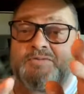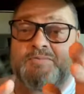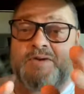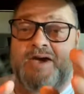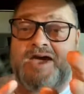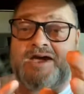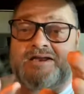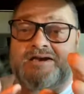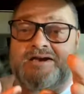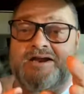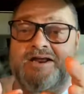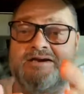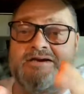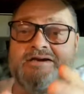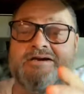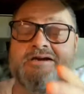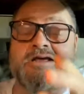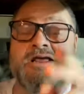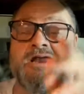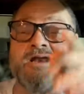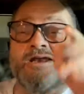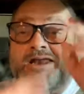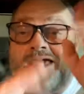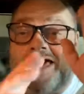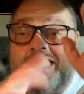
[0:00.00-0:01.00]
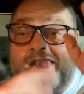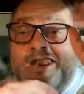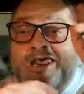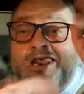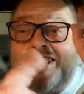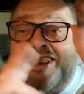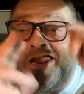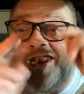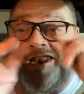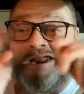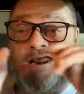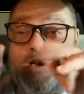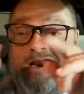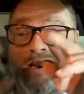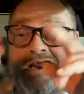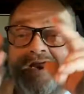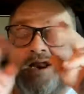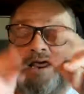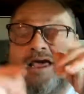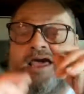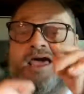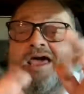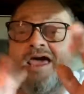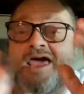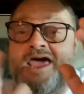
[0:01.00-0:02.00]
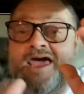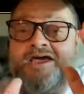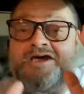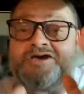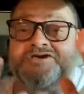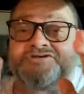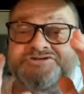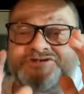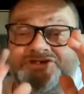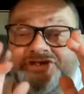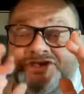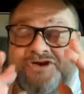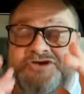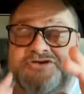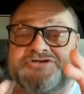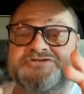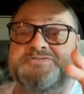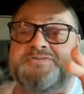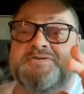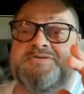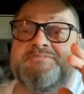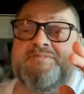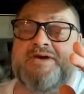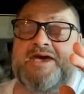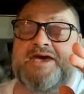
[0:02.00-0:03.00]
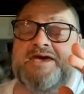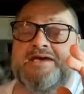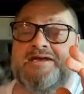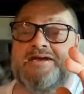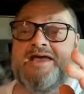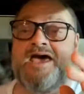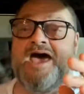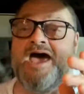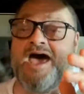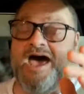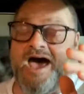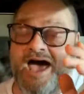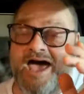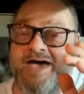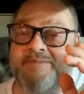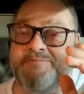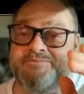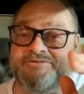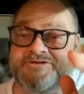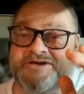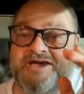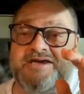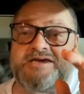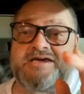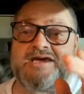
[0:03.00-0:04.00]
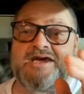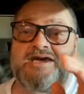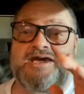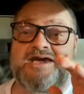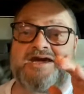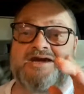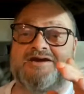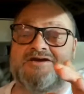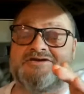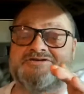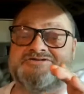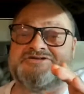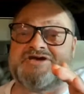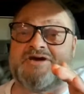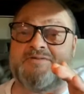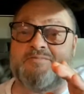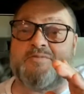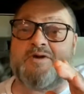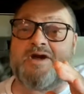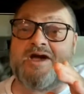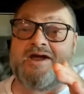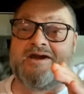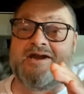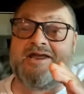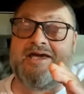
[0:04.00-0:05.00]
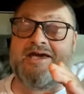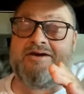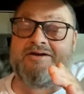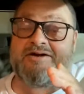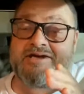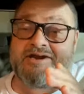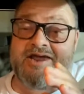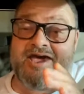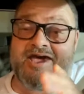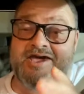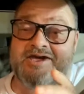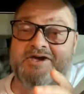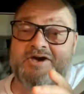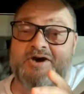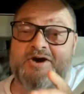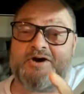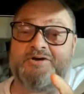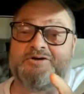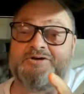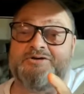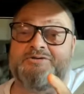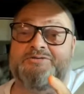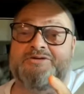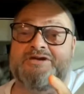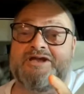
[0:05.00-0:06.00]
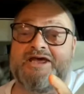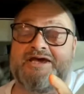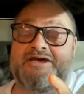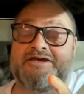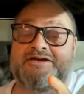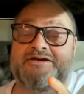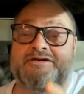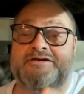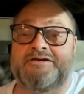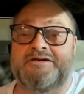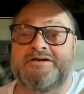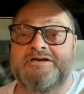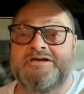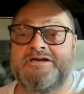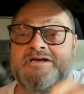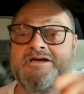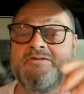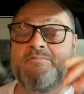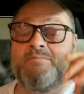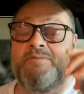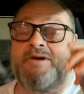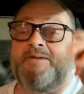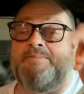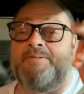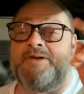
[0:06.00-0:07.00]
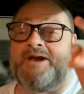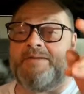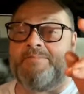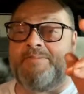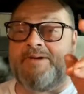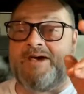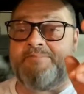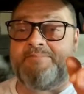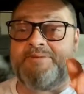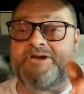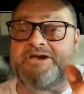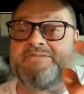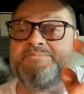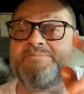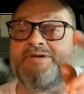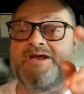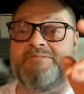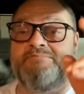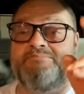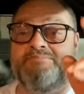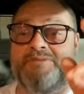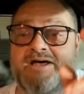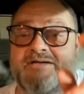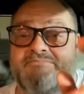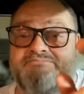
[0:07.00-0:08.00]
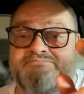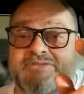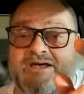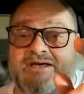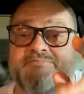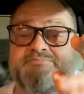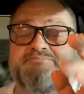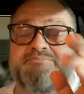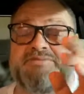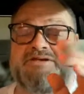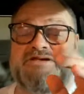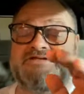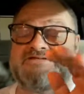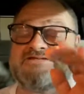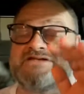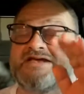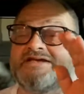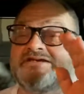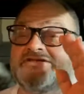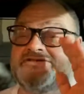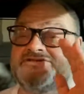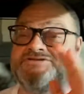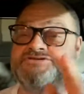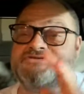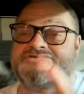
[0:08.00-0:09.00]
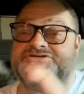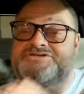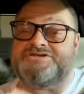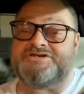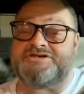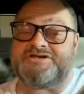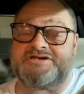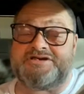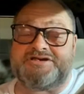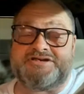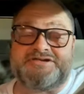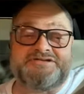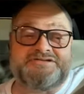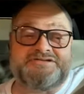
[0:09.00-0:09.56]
later? La la la la la. Hey, excuse me, man. I'm taking care of something right now. Can I call you later? And it's like, gee.